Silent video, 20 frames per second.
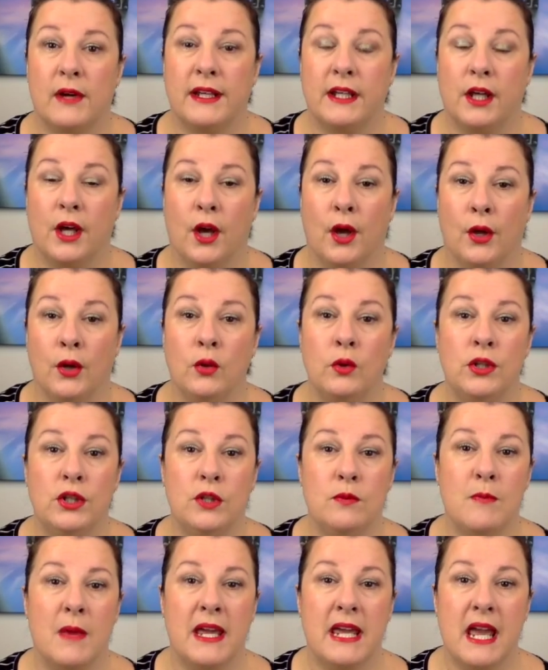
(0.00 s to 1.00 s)
I go,
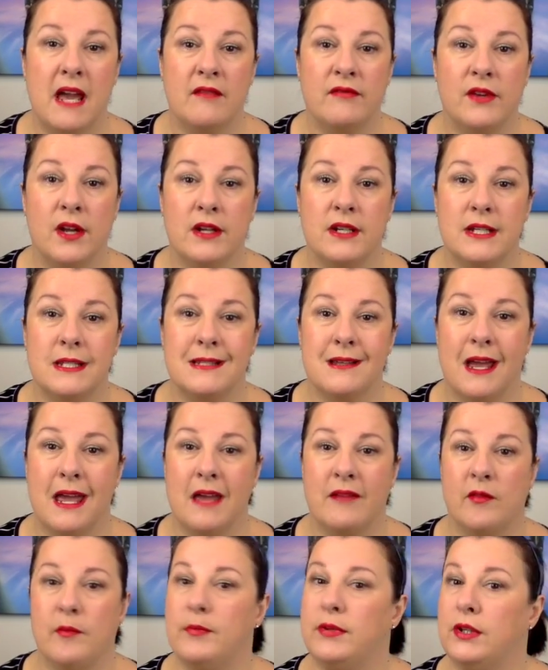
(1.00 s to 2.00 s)
you may have noticed I
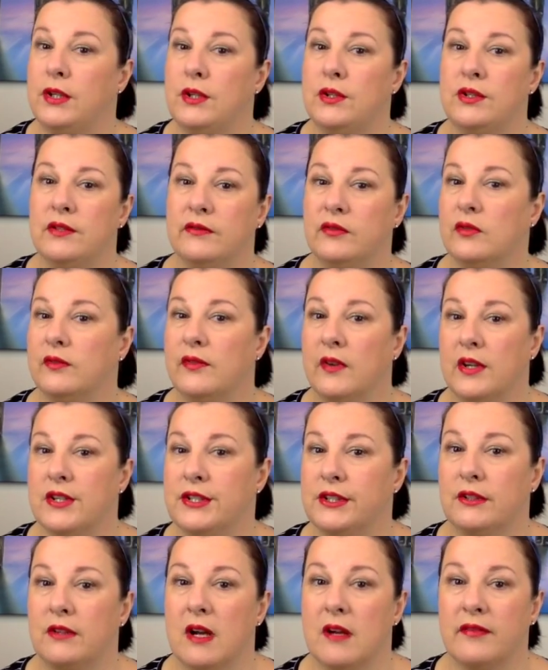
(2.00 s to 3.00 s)
have a beautiful
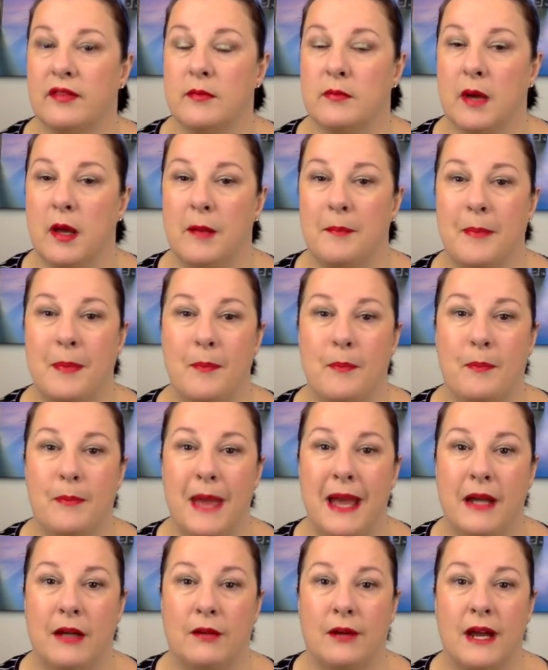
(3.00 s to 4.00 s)
photograph in my
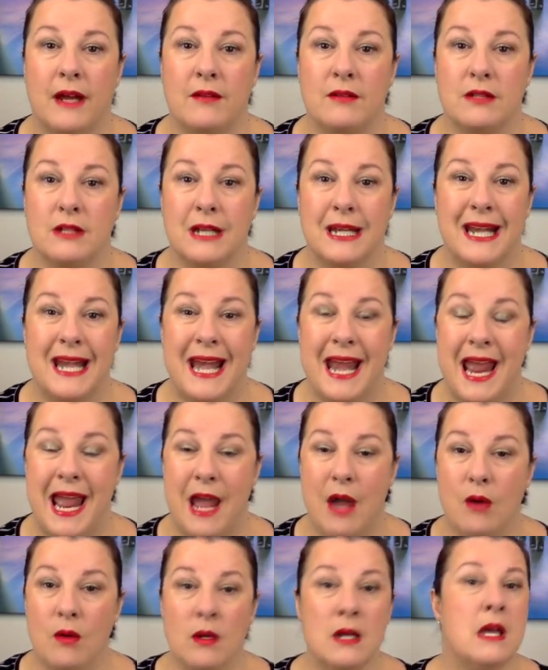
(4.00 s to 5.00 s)
background
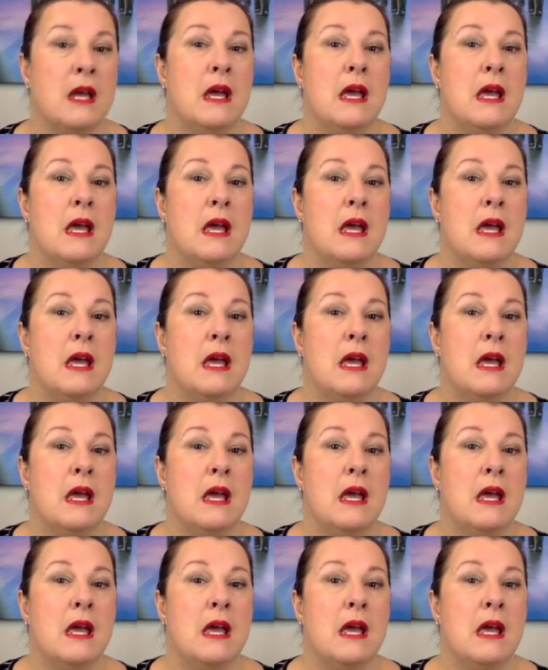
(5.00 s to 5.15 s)
now.